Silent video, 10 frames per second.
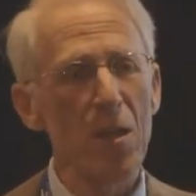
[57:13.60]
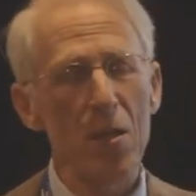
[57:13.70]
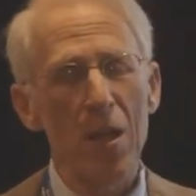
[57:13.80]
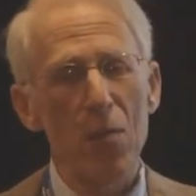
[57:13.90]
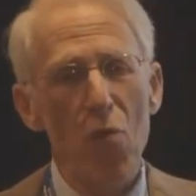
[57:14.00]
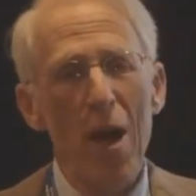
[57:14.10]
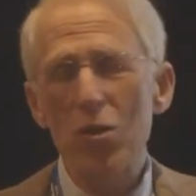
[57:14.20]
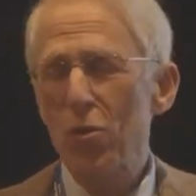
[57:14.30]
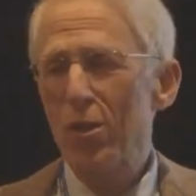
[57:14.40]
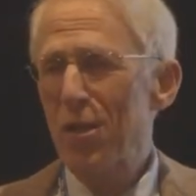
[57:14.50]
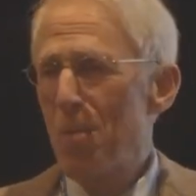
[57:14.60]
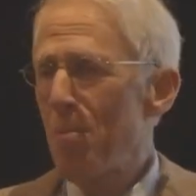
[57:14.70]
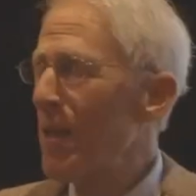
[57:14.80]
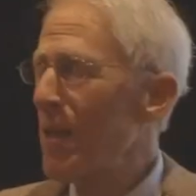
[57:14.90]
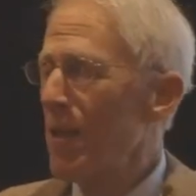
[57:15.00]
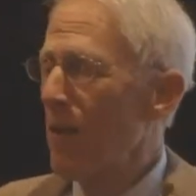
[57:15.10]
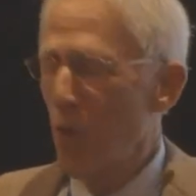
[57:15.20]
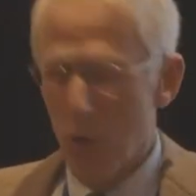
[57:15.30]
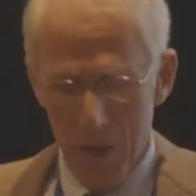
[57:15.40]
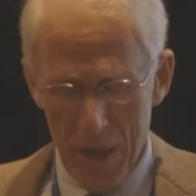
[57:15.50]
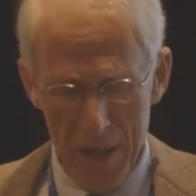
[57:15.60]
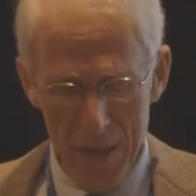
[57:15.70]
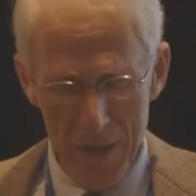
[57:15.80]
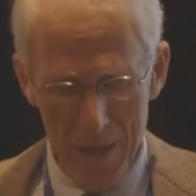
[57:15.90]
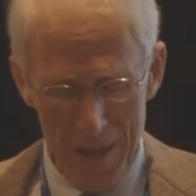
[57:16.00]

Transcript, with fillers: And Rogers is in the middle of all this,